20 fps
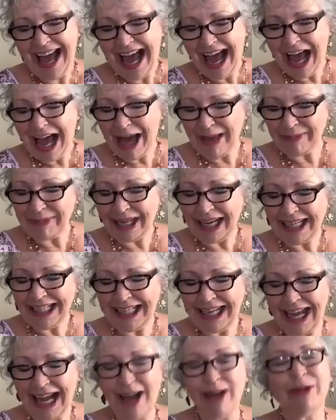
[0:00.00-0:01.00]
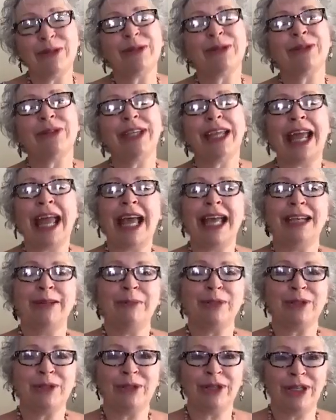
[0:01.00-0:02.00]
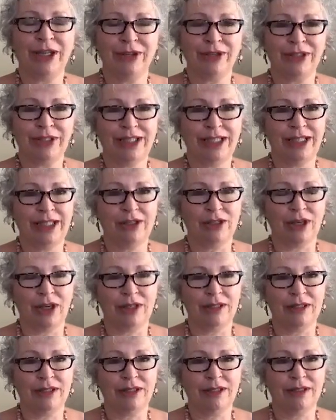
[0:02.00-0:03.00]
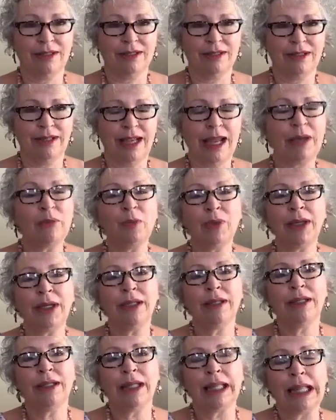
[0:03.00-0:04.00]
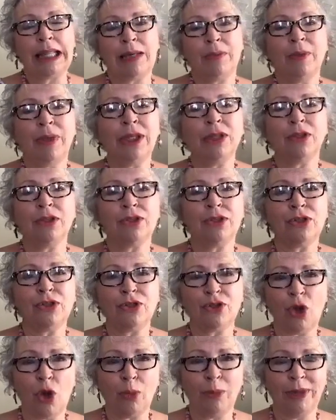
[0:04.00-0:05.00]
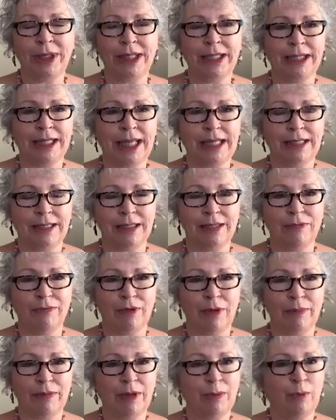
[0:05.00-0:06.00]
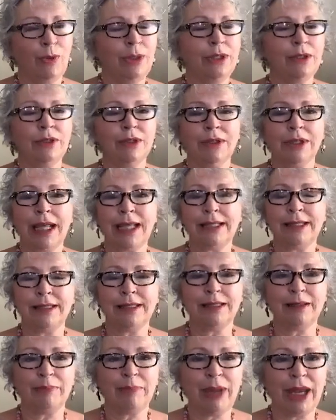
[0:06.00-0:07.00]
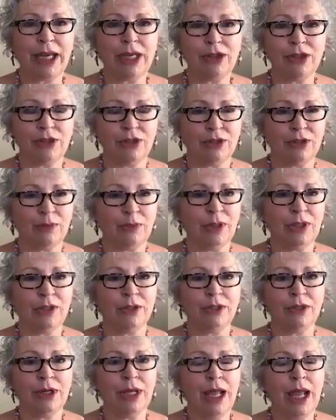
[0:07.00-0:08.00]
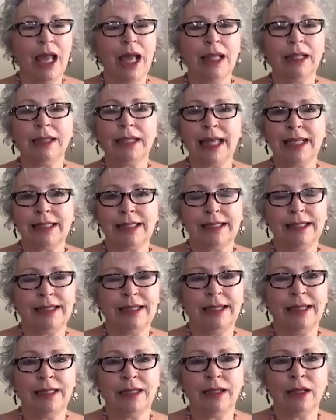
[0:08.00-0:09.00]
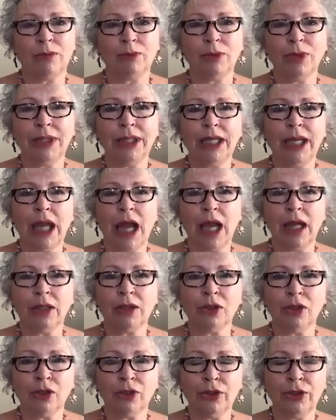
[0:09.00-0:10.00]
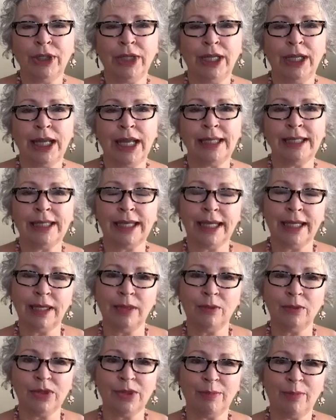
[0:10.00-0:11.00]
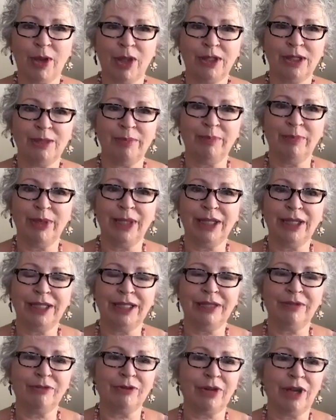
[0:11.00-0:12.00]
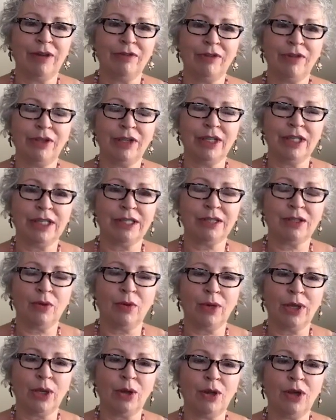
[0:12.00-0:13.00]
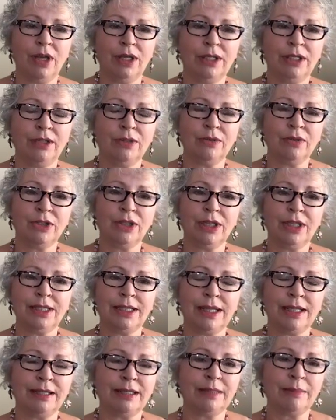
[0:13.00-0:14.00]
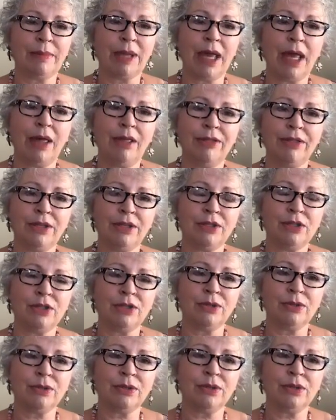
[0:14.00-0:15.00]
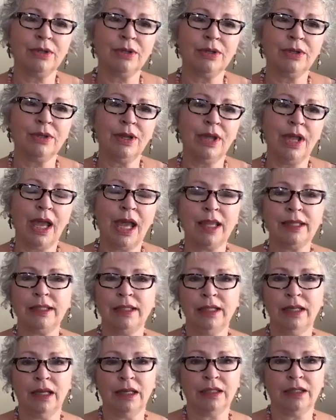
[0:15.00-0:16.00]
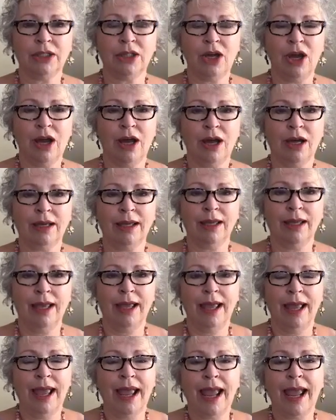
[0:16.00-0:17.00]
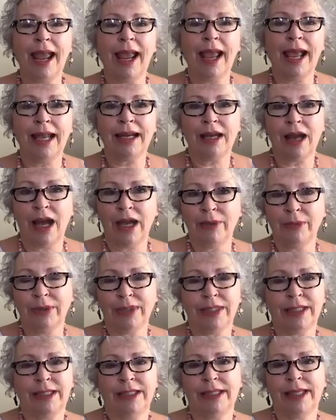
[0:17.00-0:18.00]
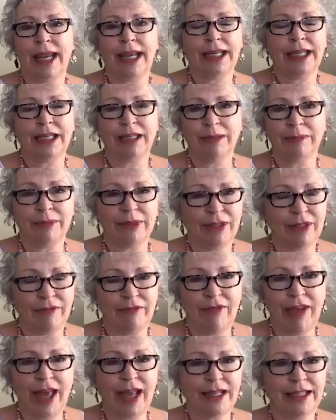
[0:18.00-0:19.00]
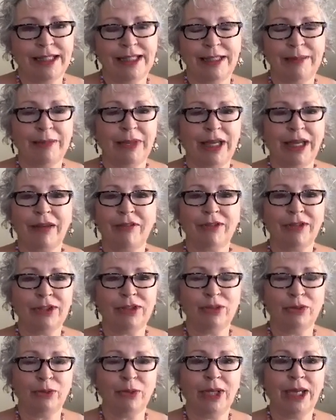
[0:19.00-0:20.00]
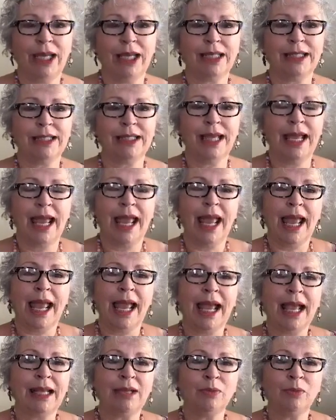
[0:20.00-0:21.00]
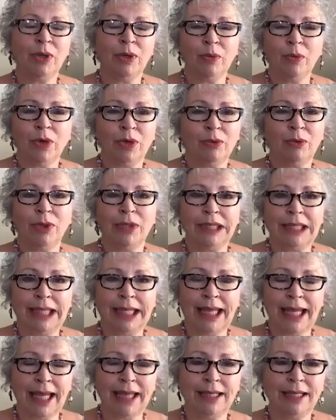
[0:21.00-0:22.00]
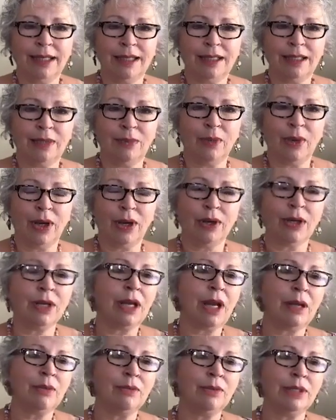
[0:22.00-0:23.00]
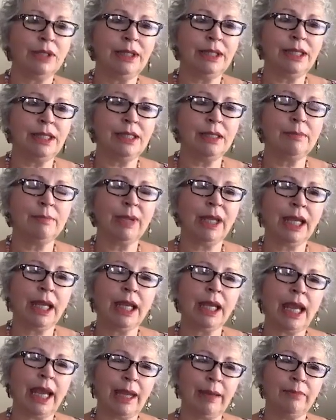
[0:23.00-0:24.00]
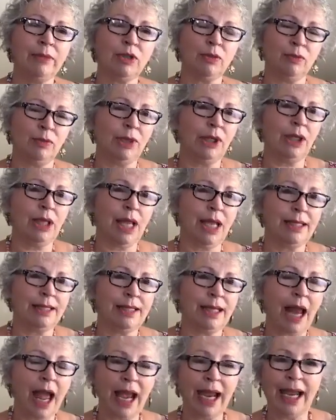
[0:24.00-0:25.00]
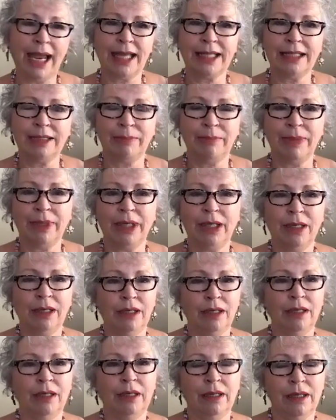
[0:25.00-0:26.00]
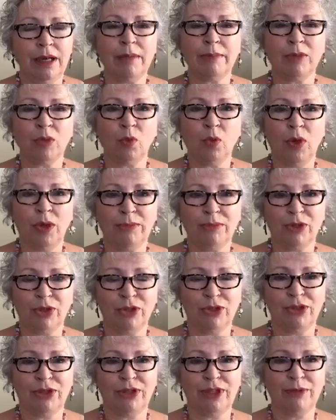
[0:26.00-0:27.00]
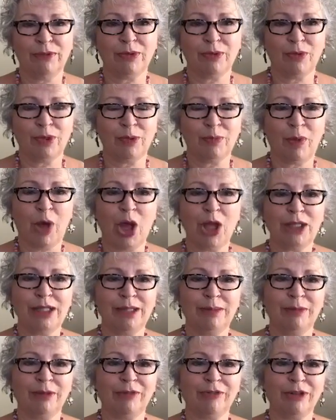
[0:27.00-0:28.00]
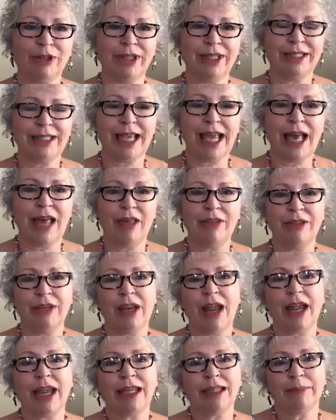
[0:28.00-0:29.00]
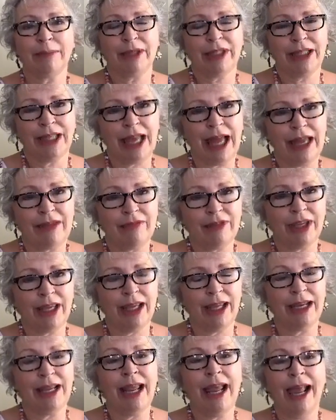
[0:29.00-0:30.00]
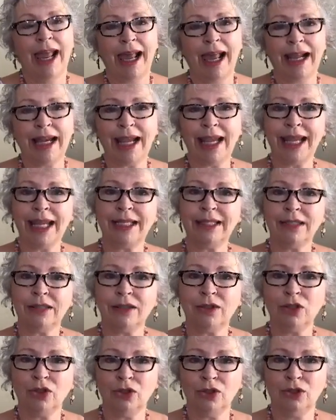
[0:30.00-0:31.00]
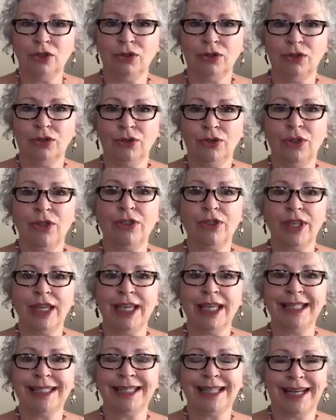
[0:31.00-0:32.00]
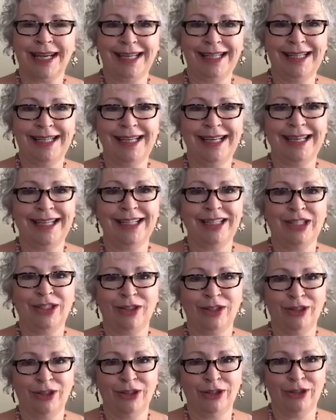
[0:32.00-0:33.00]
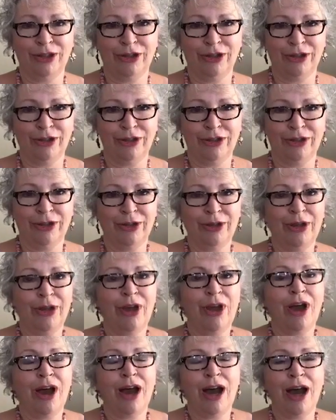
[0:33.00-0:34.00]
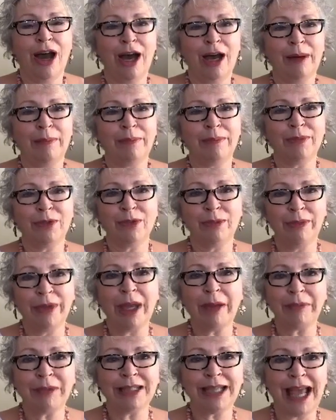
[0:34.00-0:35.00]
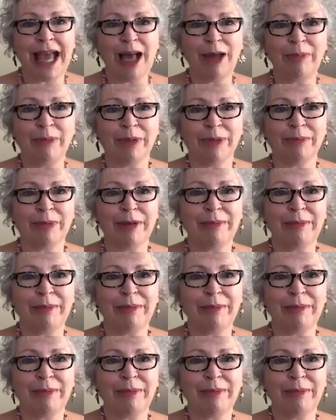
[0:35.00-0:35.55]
Anyhow, so the animals are here to teach us. And we learn so many lessons from them. We learn lessons in patience. We learn lessons in really learning and taking responsibility for everything that's going on. You know, Jake's had some health issues as a young dog, and I was taking him to the vet, it seemed like every 2 weeks, and we weren't really getting anywhere. And I really came to realize that I had to be the number one person that was responsible for his health, and I had to be the advocate, and I had to learn things that I needed to learn to be able to help him.